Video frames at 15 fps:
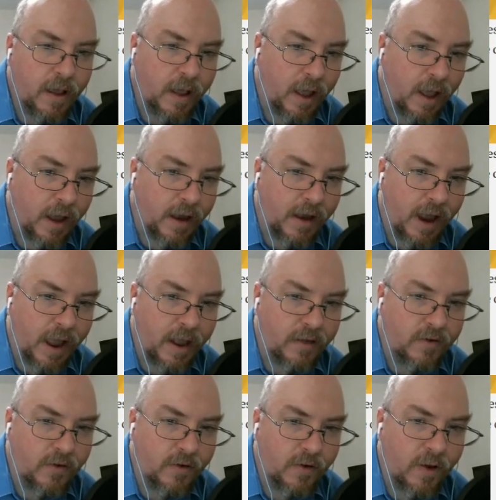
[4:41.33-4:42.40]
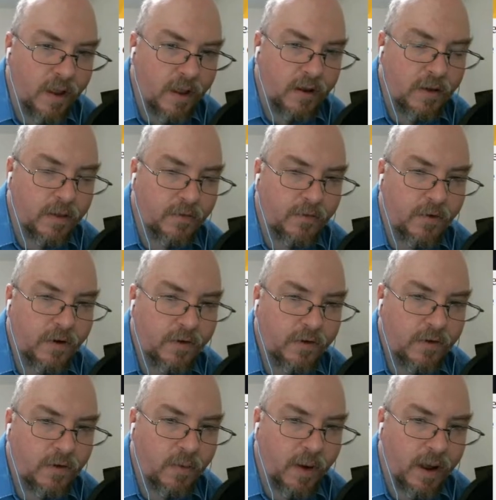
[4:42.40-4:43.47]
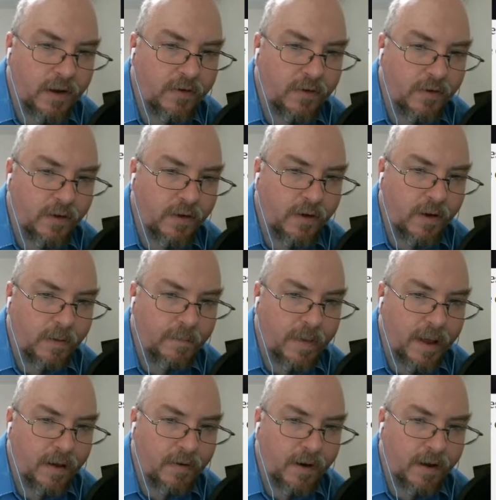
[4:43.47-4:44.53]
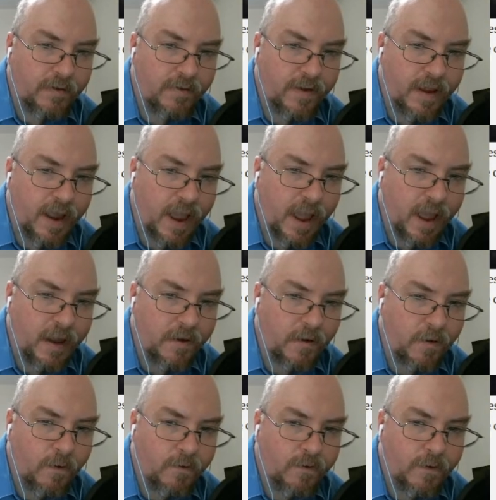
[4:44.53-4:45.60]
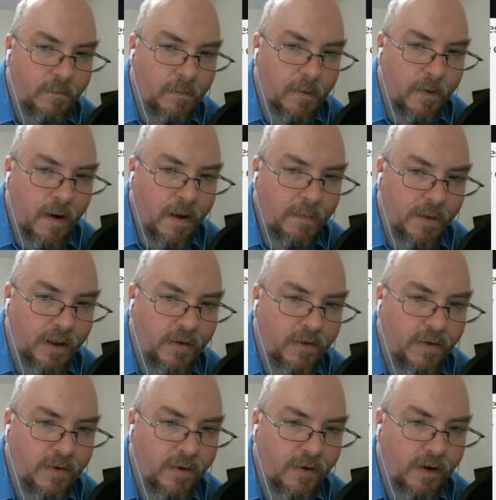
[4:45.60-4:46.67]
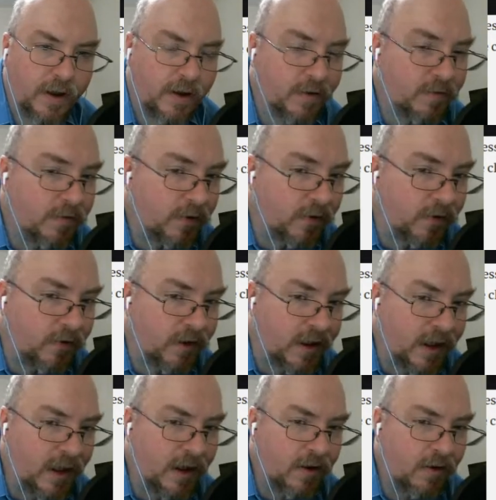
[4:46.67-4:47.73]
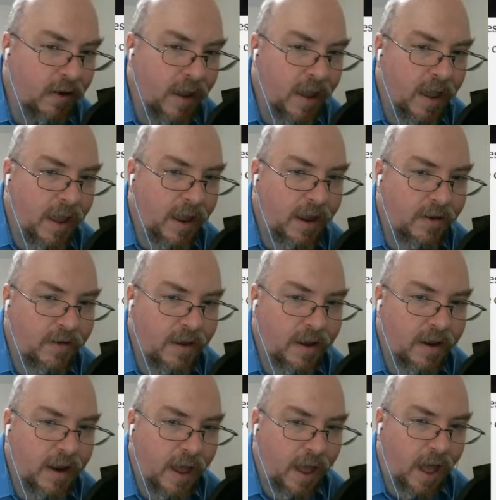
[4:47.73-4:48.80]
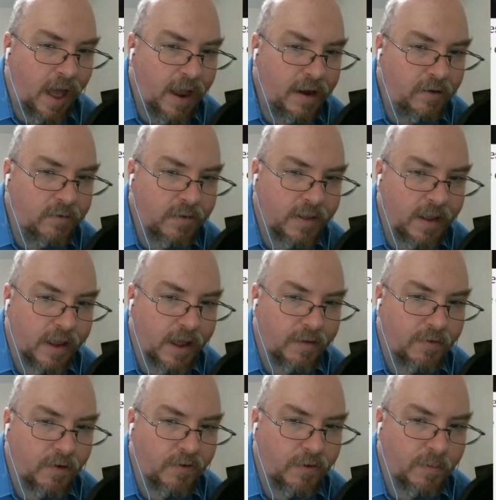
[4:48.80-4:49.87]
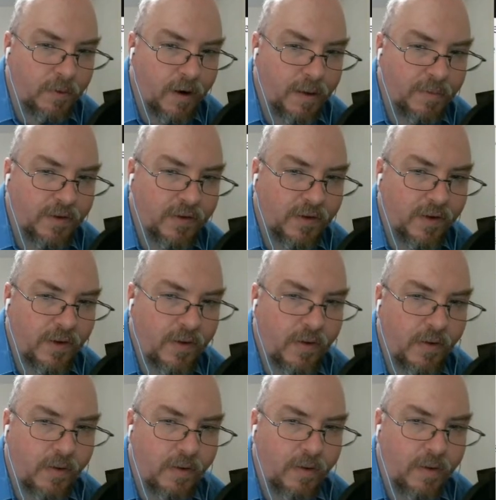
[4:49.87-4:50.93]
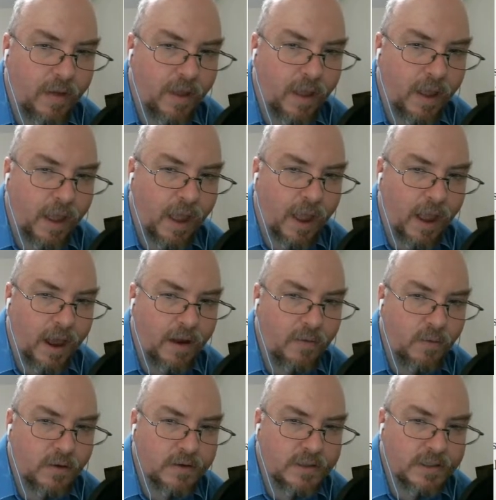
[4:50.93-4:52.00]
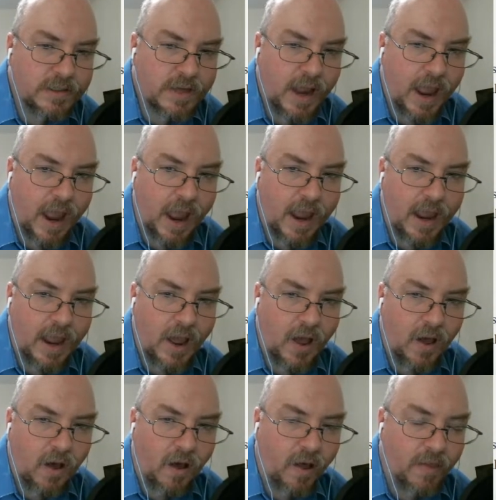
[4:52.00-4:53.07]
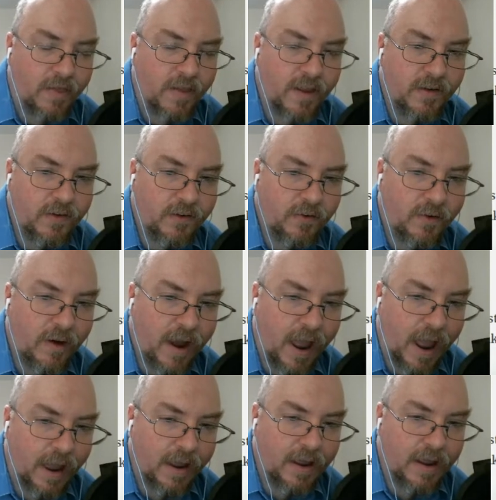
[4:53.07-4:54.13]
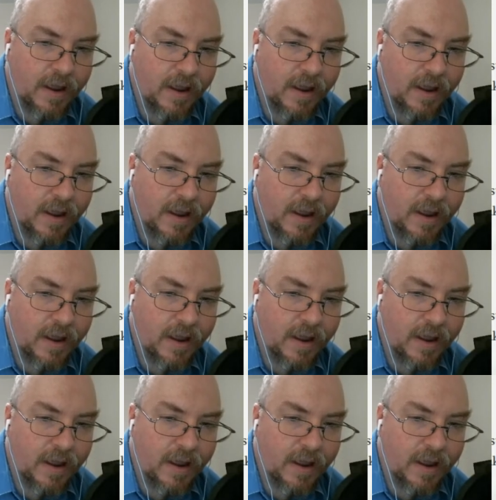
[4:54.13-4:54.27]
In answer to the first question about if he had overpromised during his first year, he said, I don't think I've overpromised at all, and will stay on this track.